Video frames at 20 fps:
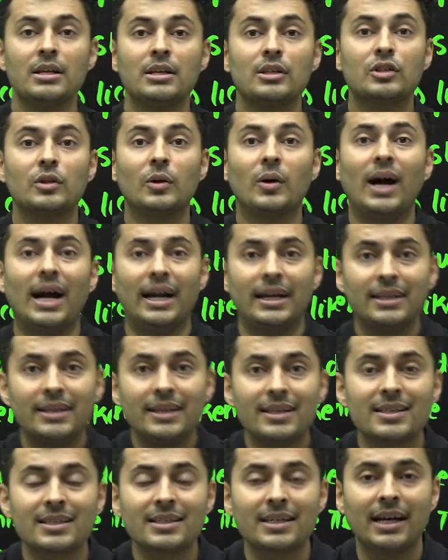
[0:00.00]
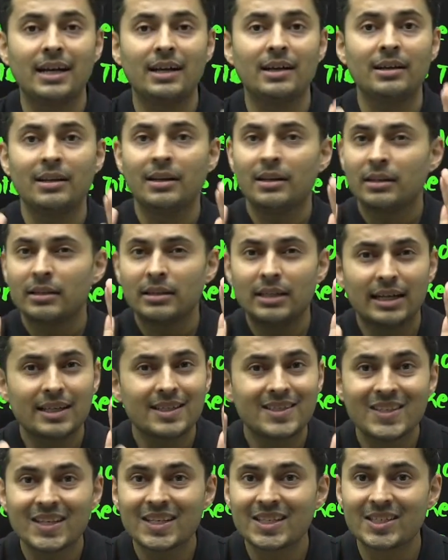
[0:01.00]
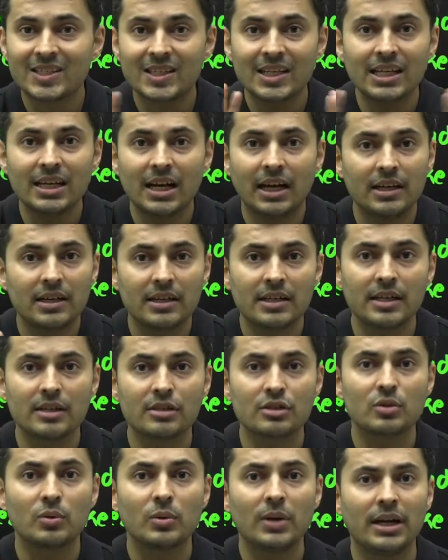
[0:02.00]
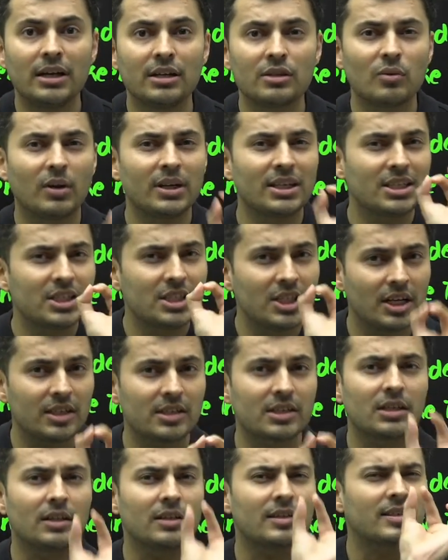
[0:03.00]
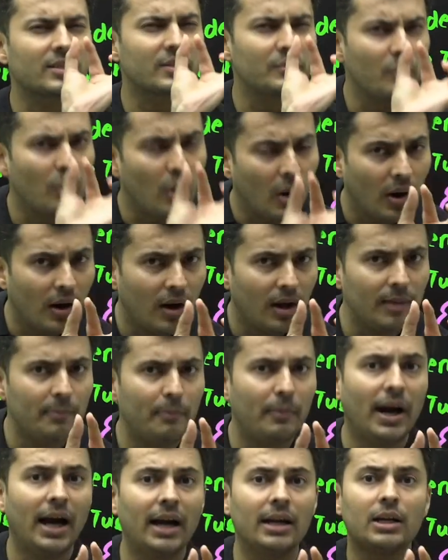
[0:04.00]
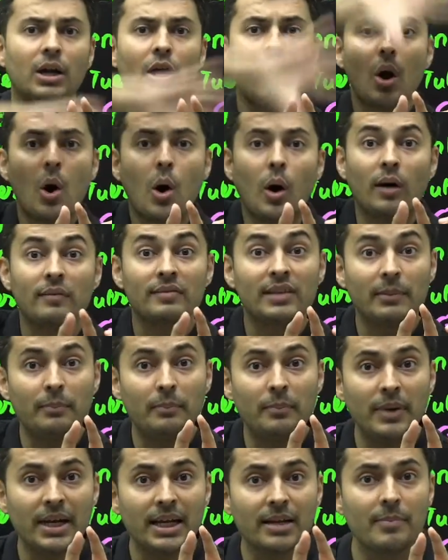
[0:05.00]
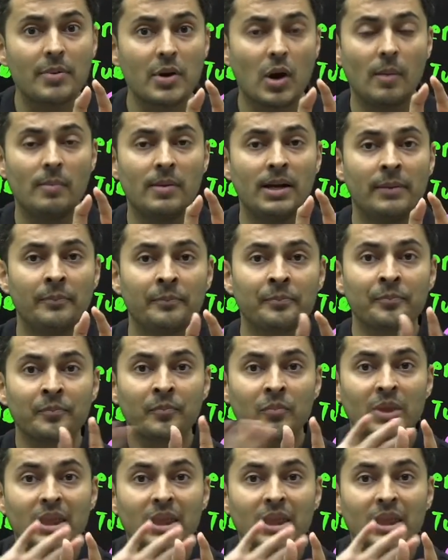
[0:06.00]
So understand that 1600 students was just a small part of the big problem.